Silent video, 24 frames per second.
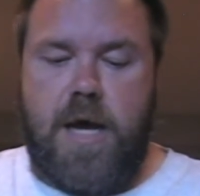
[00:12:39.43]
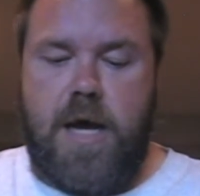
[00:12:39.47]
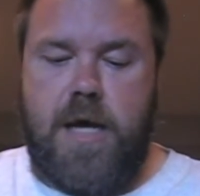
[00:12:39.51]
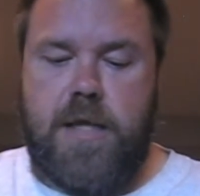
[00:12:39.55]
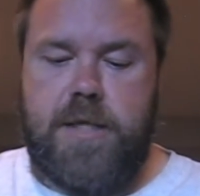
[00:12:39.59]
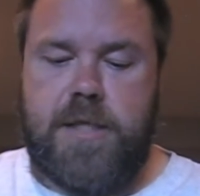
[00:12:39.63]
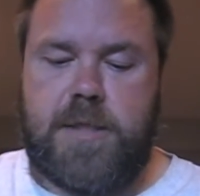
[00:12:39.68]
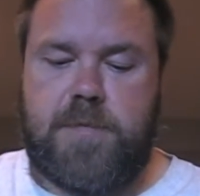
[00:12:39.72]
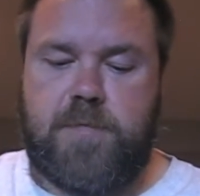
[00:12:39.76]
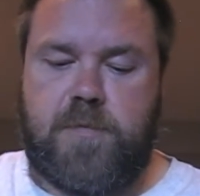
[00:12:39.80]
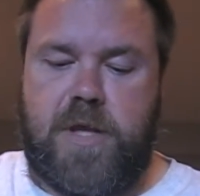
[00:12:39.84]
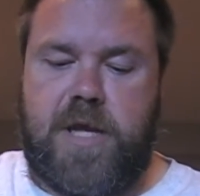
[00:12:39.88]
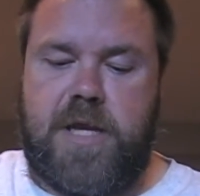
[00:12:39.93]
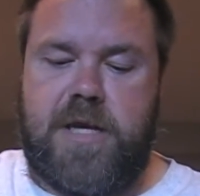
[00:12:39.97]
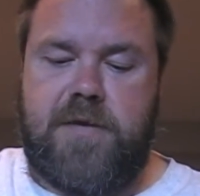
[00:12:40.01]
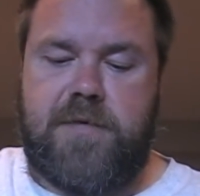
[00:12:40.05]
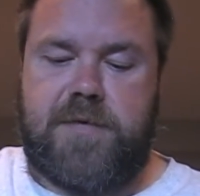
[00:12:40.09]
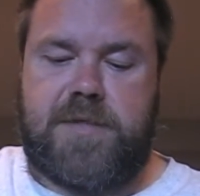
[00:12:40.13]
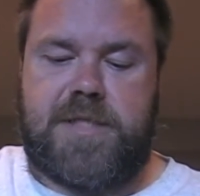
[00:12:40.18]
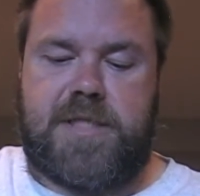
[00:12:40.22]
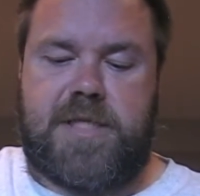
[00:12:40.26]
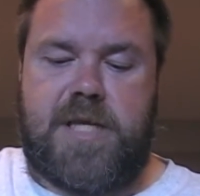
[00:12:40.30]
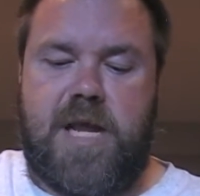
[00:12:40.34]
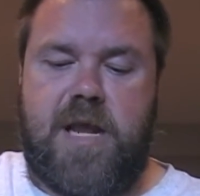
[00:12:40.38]
This blend of
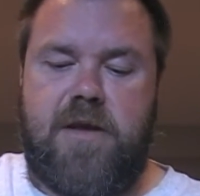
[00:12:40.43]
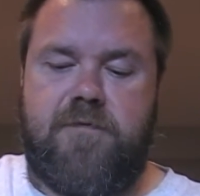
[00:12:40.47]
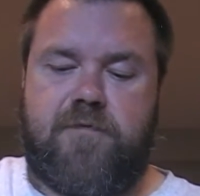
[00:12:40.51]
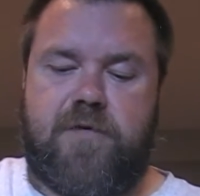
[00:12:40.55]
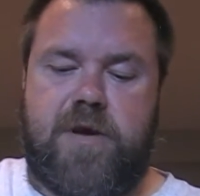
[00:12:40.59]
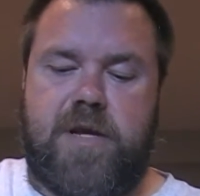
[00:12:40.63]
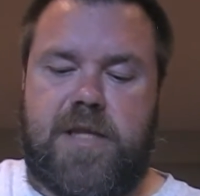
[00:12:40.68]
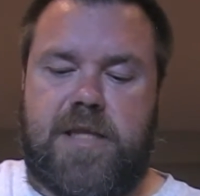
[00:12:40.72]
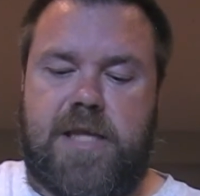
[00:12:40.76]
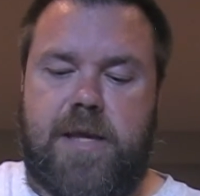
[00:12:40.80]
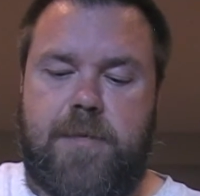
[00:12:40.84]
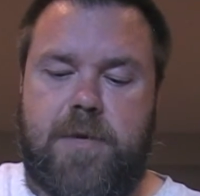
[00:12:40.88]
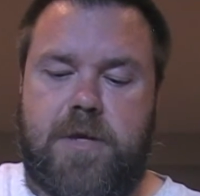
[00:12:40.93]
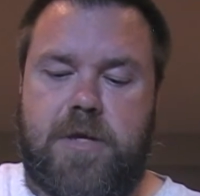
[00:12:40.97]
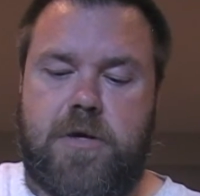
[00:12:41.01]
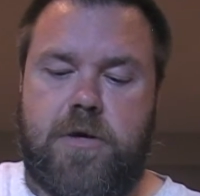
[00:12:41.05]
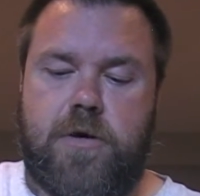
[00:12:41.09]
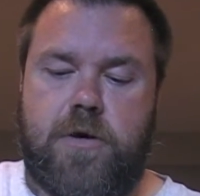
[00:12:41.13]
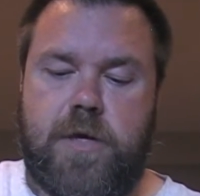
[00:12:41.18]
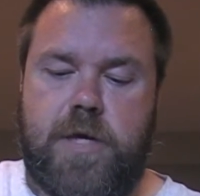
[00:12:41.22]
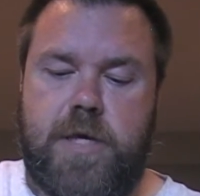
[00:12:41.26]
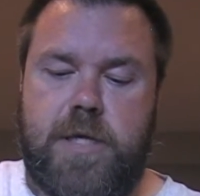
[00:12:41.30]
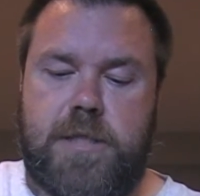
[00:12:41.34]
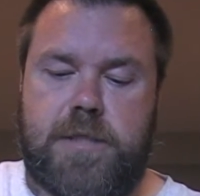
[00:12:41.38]
savory lemon
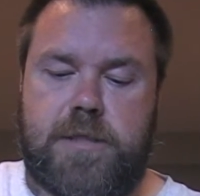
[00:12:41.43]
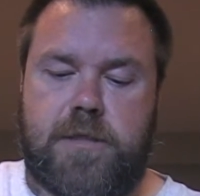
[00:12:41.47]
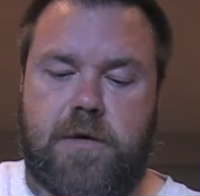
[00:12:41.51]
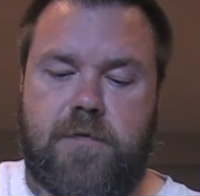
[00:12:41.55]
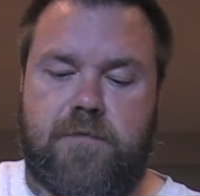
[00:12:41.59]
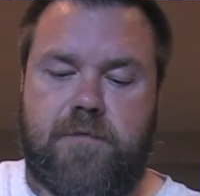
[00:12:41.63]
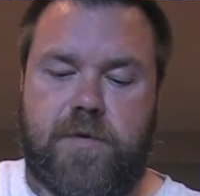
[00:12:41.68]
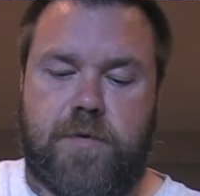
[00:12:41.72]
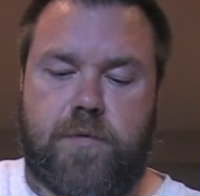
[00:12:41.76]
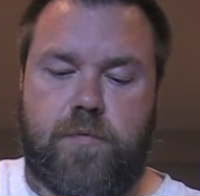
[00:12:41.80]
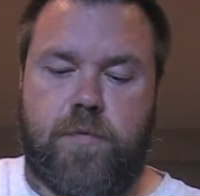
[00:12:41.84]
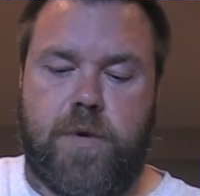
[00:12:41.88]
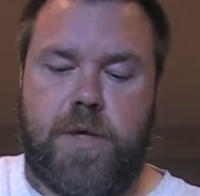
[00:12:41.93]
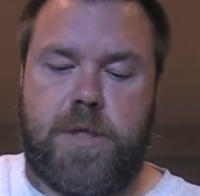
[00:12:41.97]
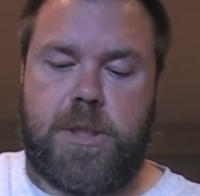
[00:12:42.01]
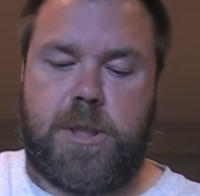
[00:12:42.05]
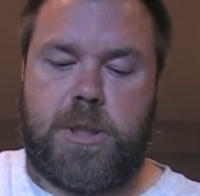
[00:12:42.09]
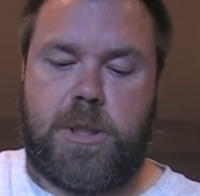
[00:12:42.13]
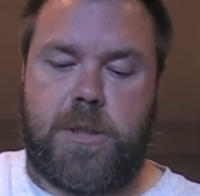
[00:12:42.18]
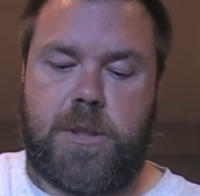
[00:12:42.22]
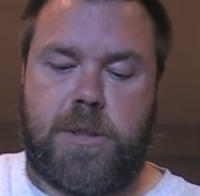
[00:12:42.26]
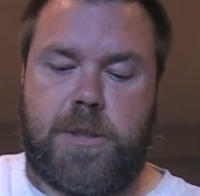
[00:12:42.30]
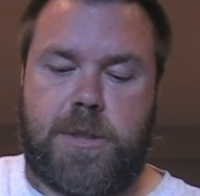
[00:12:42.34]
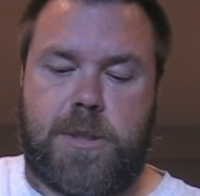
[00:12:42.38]
cookies served with
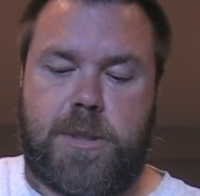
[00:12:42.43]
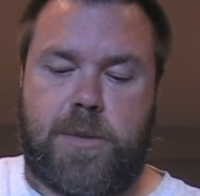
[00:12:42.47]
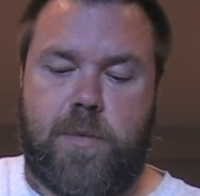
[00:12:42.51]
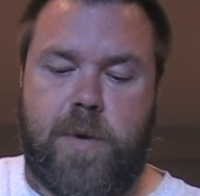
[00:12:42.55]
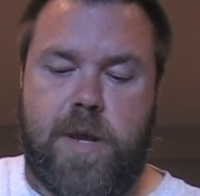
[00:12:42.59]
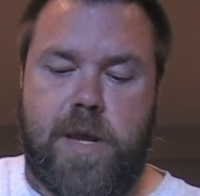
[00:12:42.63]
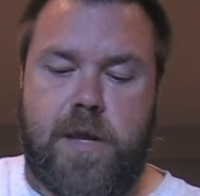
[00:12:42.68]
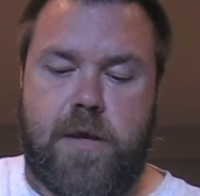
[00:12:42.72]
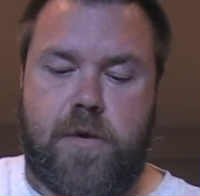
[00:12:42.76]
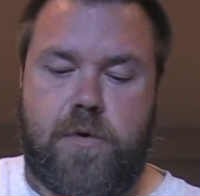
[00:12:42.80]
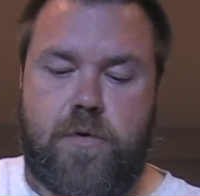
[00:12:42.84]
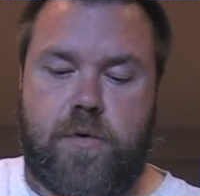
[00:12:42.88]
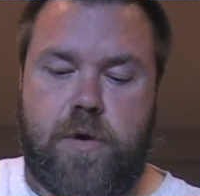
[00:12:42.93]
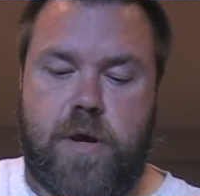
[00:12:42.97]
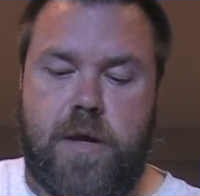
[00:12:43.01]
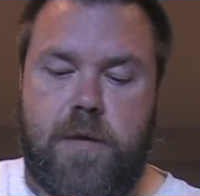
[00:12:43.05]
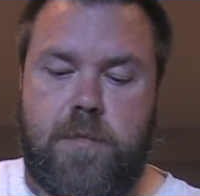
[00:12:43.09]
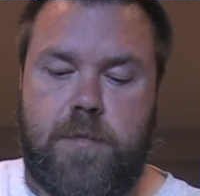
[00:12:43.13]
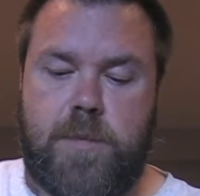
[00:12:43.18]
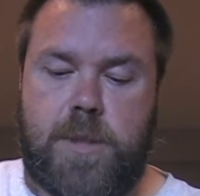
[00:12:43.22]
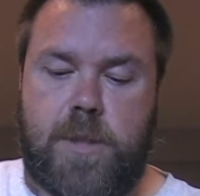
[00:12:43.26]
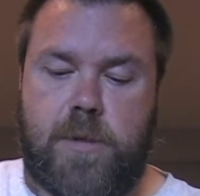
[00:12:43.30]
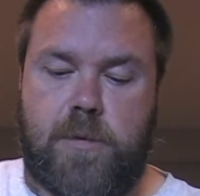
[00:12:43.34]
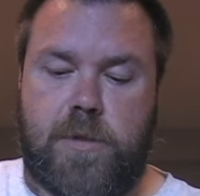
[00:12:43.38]
rich, sweet
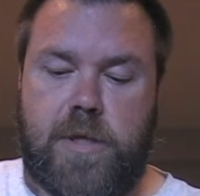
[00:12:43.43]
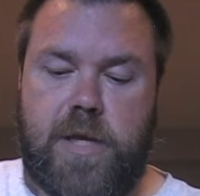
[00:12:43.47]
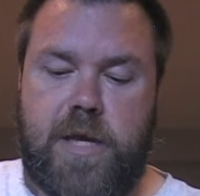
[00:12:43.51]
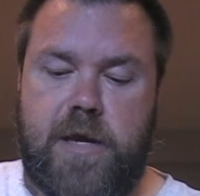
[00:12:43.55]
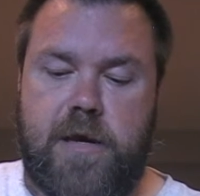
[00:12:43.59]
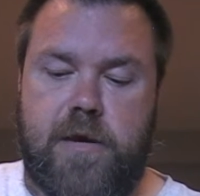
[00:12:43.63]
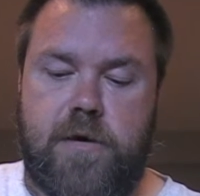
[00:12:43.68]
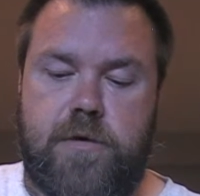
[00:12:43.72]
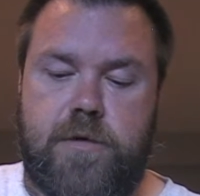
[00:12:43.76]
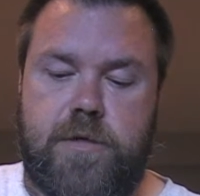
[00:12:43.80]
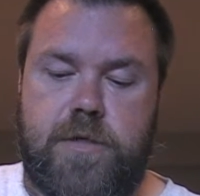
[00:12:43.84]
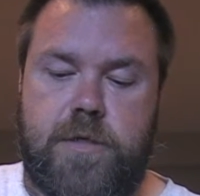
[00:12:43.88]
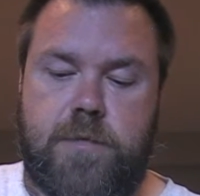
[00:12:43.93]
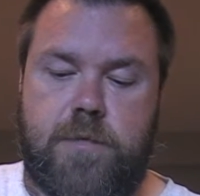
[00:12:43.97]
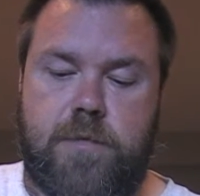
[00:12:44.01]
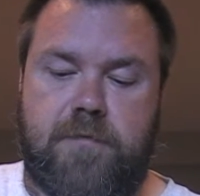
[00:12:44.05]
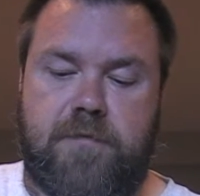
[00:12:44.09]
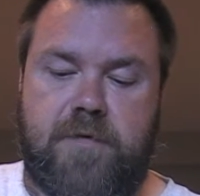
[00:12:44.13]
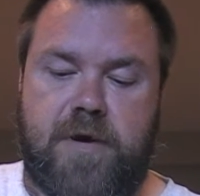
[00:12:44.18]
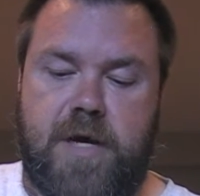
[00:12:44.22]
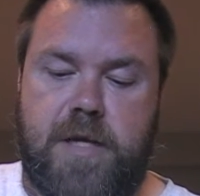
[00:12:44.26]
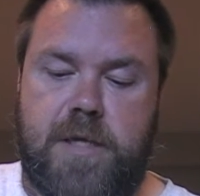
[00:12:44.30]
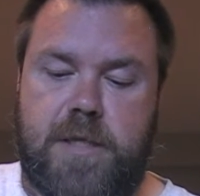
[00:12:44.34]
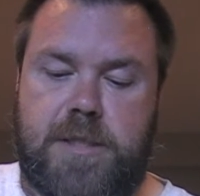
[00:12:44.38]
creams are layered to
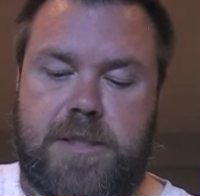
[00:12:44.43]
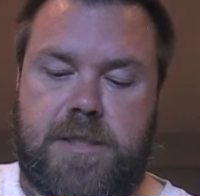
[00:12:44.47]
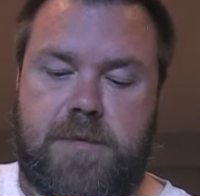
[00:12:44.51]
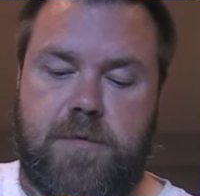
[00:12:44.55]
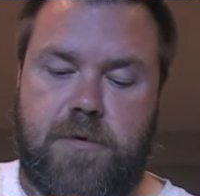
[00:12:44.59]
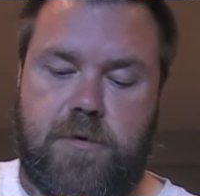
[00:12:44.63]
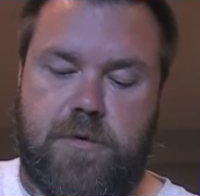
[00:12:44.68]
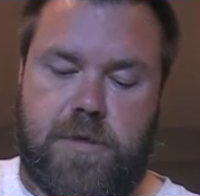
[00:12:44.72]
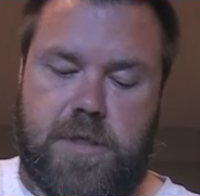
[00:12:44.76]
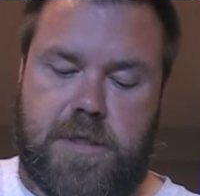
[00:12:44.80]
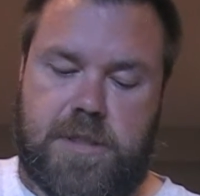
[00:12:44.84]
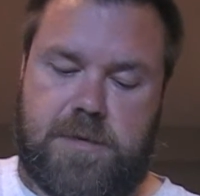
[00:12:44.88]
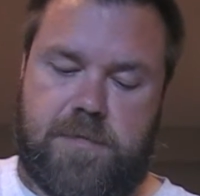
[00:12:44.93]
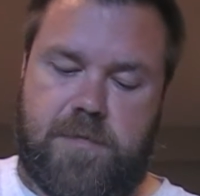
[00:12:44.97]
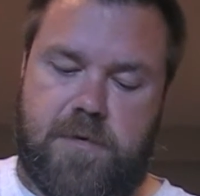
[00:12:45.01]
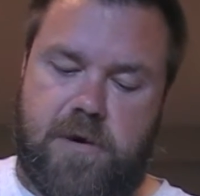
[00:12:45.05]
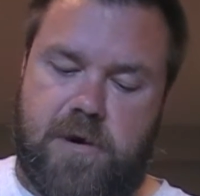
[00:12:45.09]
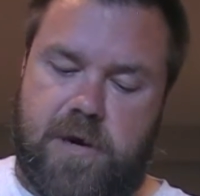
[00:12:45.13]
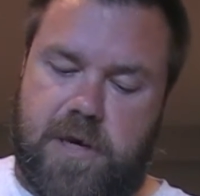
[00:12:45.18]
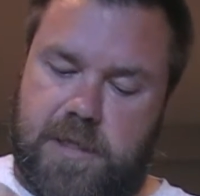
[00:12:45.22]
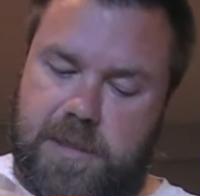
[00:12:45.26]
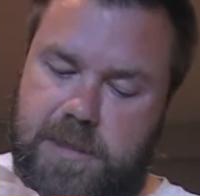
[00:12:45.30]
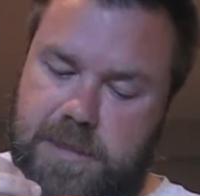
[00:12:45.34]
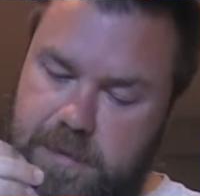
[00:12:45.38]
provide a smooth
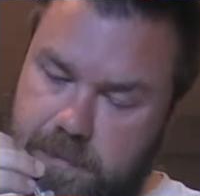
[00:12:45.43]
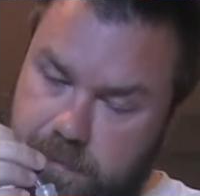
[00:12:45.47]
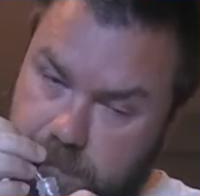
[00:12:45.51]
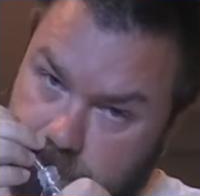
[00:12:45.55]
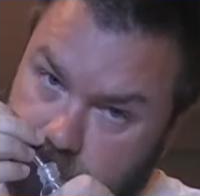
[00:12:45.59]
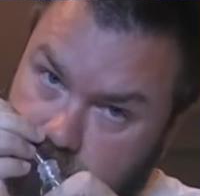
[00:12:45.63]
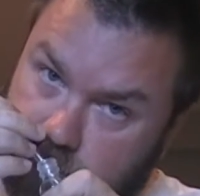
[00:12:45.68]
experience.